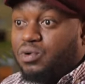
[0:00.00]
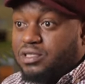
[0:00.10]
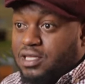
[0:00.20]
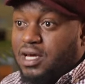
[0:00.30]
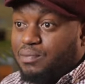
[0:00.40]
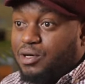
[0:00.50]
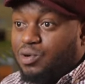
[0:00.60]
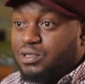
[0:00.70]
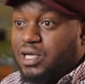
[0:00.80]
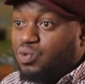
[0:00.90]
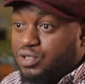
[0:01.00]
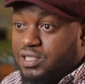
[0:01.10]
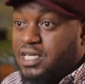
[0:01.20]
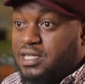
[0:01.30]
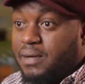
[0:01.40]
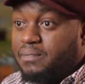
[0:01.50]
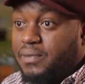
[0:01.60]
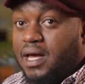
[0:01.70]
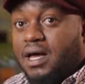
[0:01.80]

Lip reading: was there because I will see them.